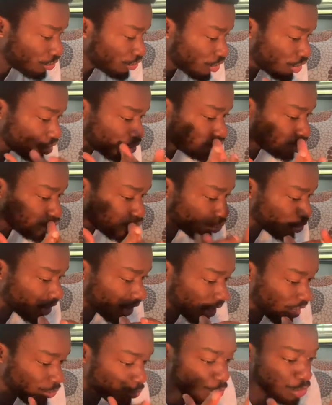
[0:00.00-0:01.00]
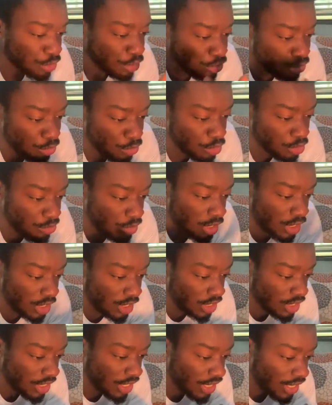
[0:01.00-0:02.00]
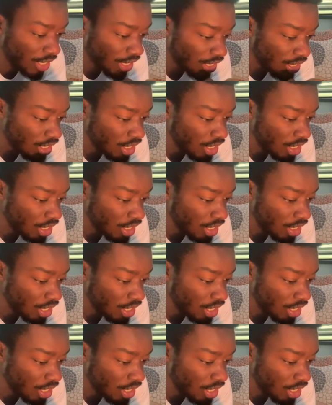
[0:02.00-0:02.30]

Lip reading: issues with like mosquitoes, malaria,